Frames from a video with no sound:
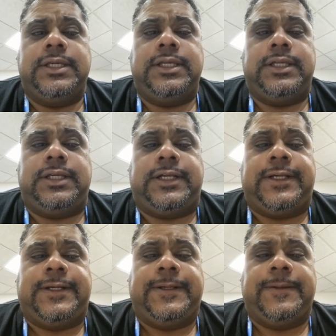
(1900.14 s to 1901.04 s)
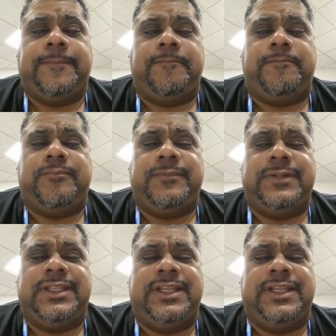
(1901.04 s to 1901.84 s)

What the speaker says: The